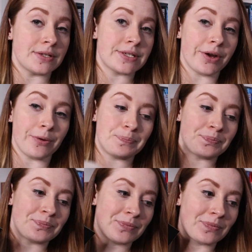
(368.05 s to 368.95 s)
So
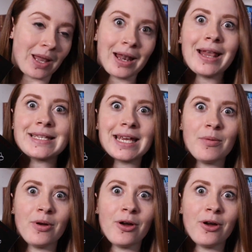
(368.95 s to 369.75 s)
let's keep on